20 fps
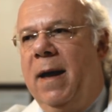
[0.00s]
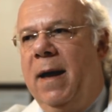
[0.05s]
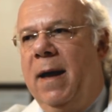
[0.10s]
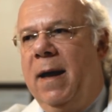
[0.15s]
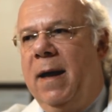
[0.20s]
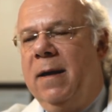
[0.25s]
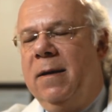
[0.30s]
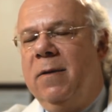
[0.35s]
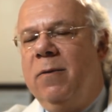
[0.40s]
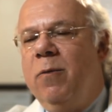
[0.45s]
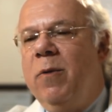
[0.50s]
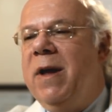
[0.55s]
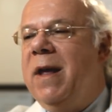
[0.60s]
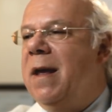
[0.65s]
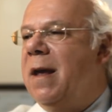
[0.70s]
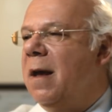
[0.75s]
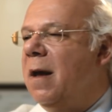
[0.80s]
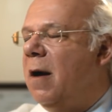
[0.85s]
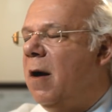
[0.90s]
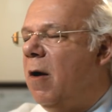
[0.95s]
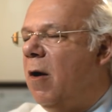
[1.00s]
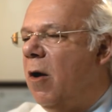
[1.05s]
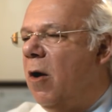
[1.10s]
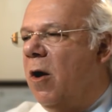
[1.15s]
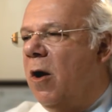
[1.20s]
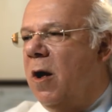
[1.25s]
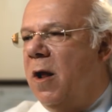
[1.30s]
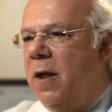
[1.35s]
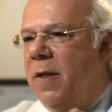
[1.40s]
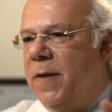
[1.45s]
And we
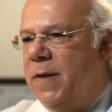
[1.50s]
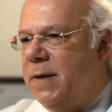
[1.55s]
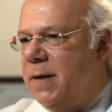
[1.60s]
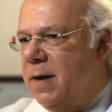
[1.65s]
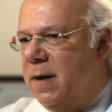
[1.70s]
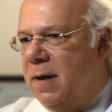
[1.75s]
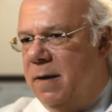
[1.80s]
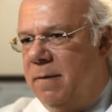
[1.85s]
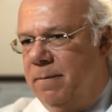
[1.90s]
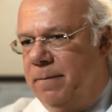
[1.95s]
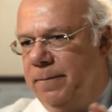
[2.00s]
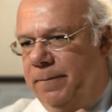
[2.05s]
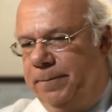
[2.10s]
all the time